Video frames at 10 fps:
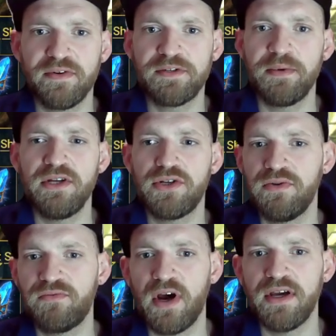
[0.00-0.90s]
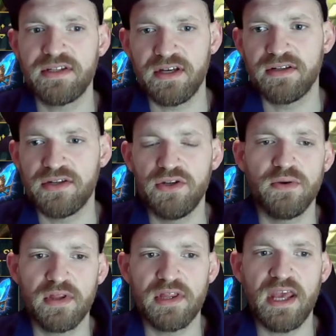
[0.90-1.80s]
a speed tune right to
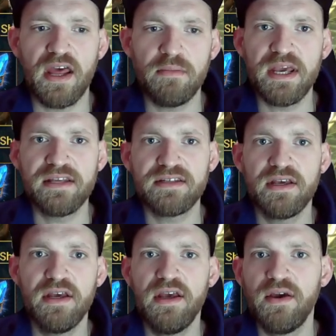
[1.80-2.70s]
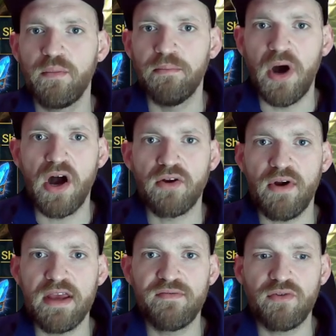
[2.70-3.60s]
nuke the enemies.
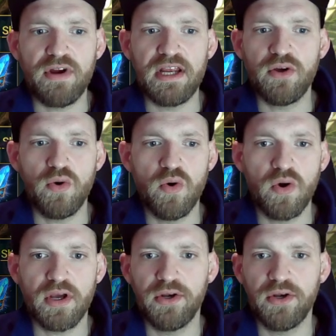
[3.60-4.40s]
Margrave, Greenhawk,